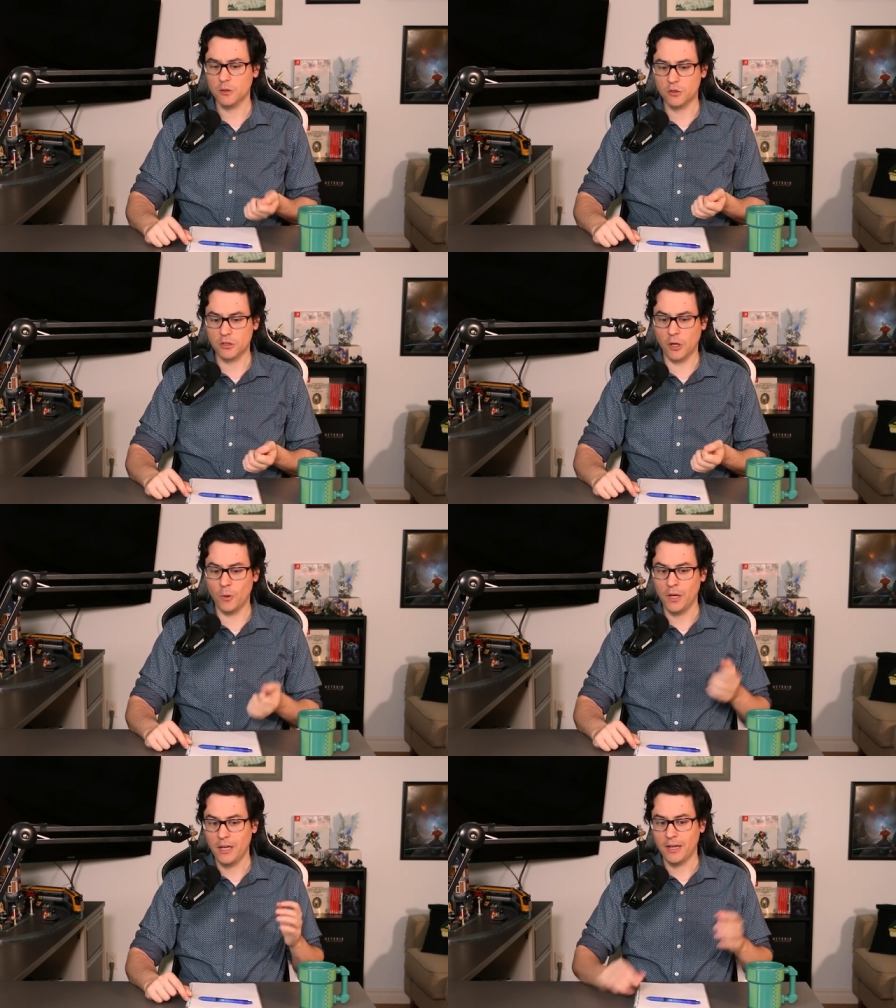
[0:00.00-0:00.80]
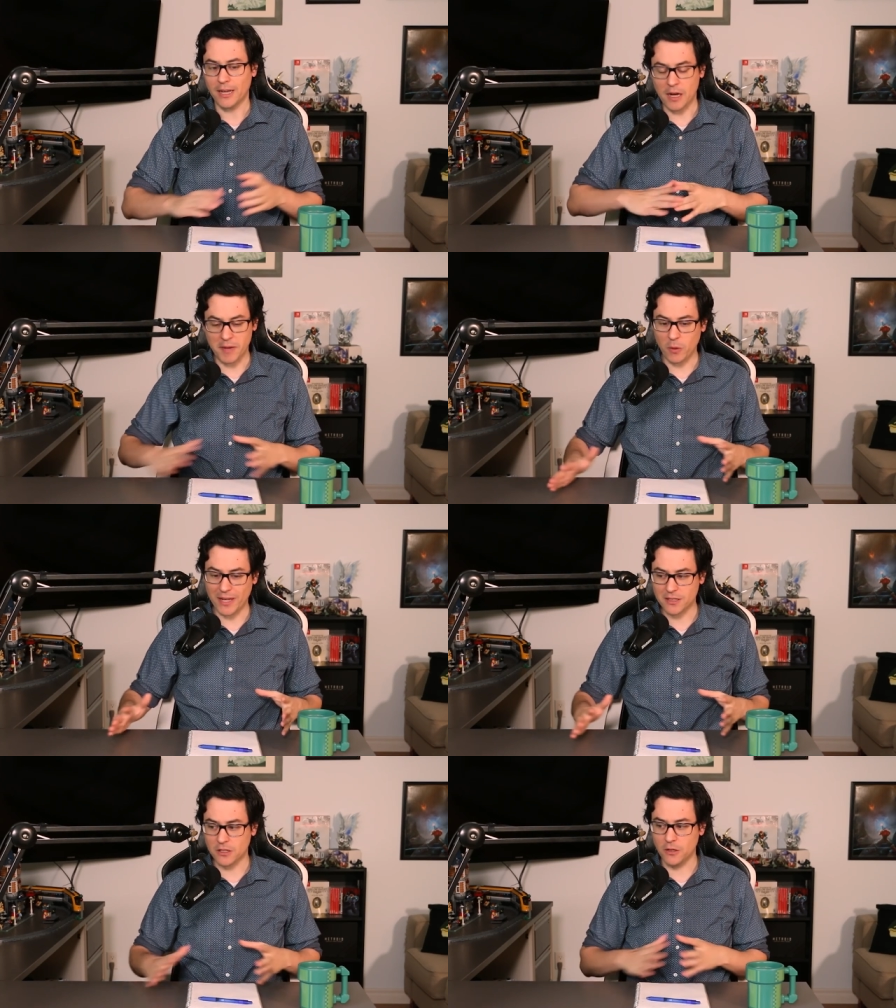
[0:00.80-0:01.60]
So I got my
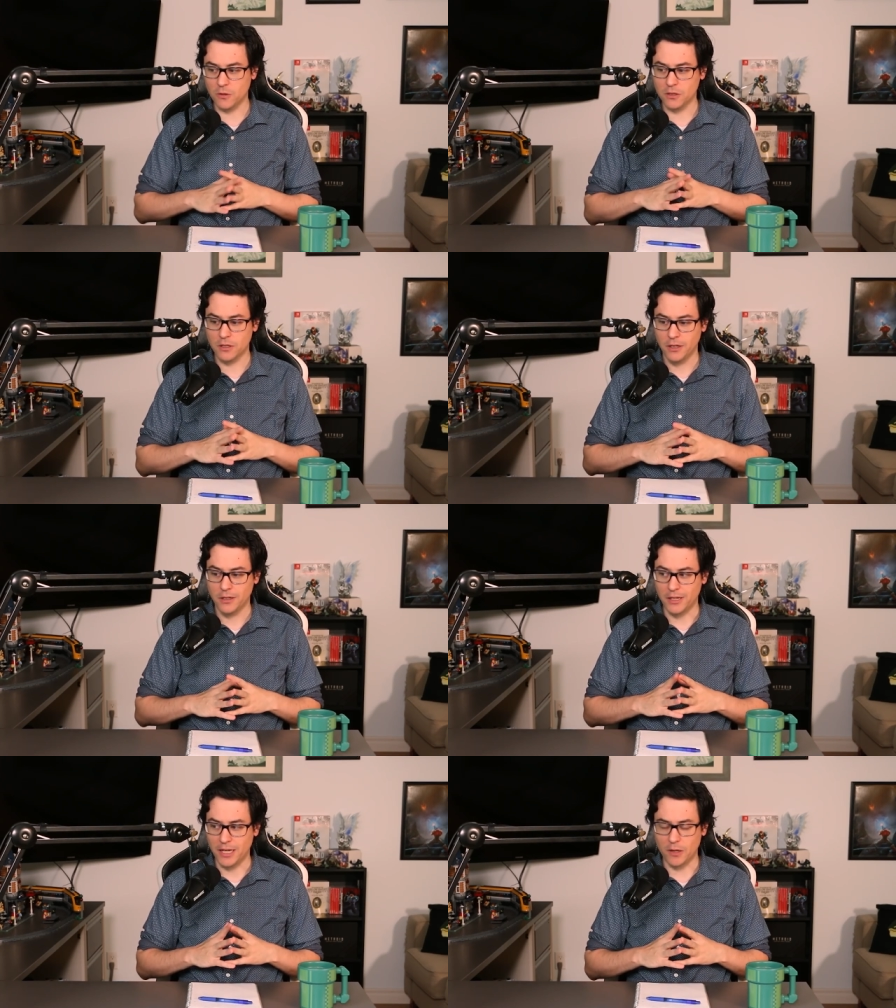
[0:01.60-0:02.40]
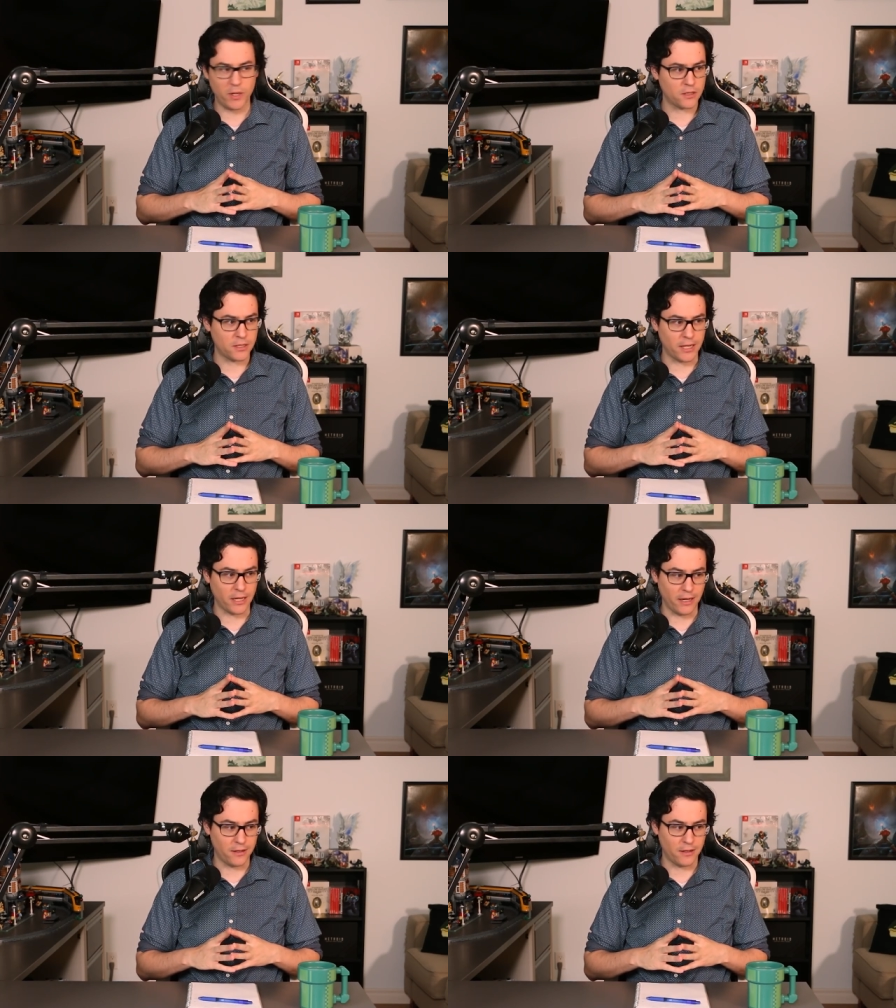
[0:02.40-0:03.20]
whetstones. Uh, what else did I
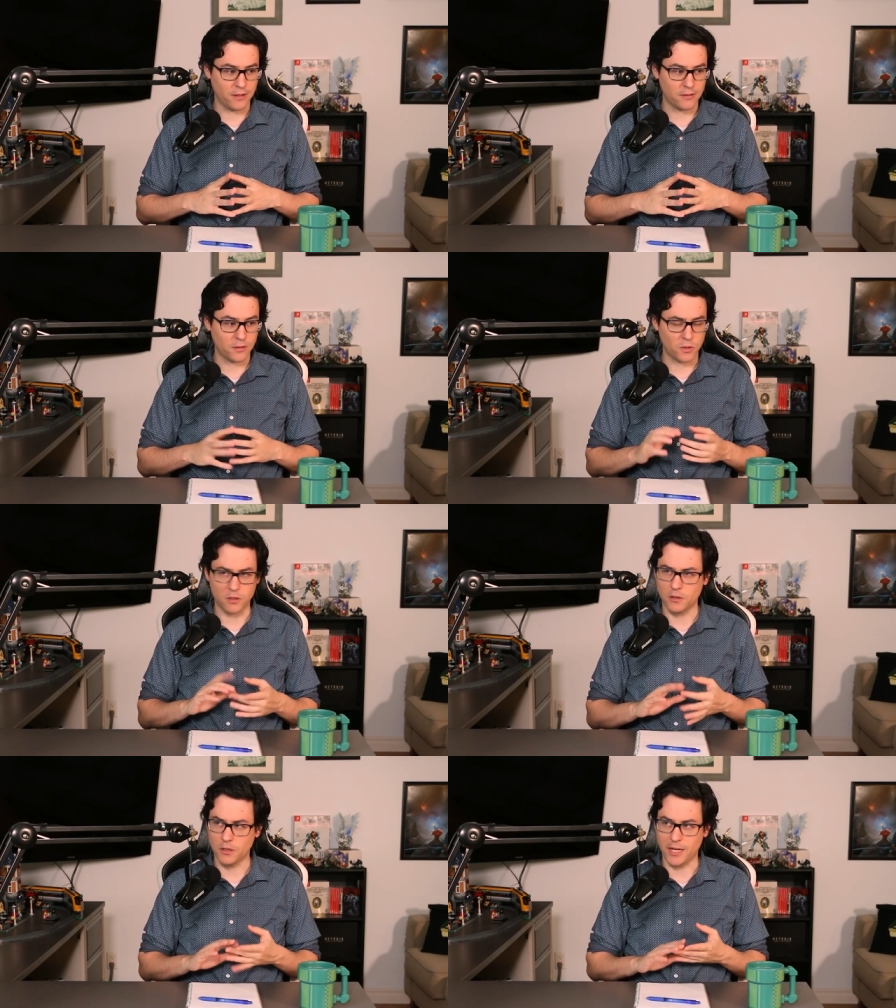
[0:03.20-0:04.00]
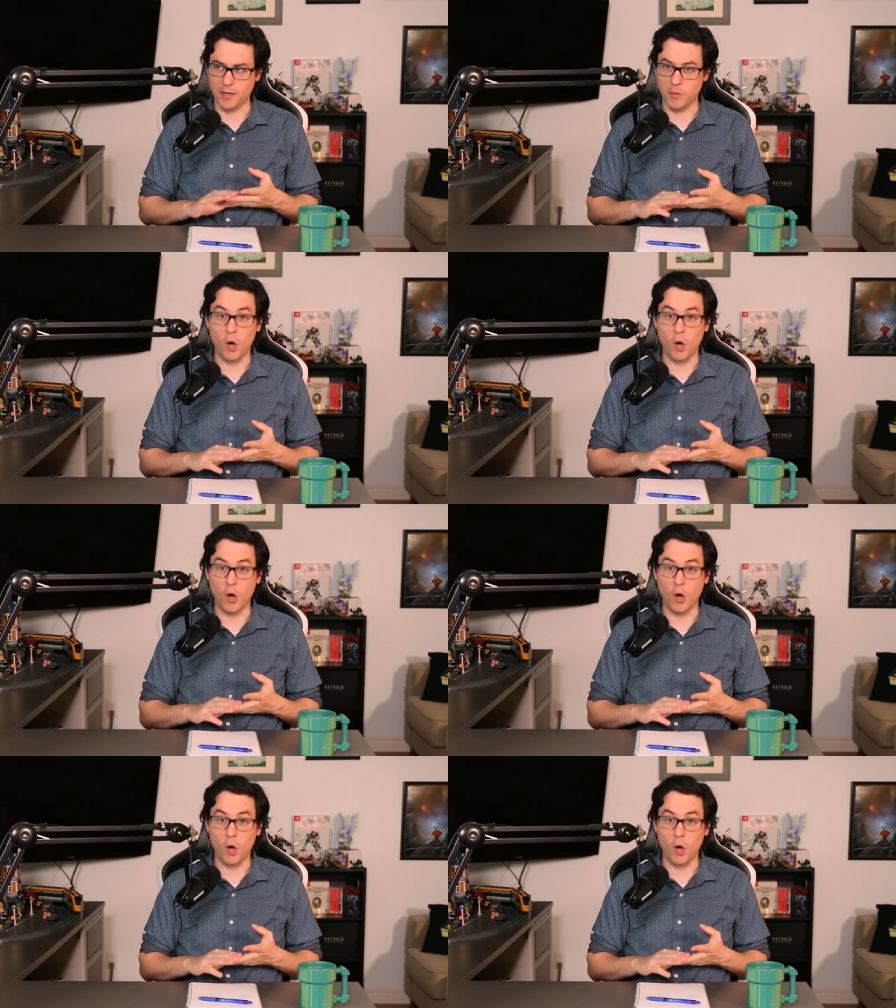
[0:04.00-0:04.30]
get? There was a third item.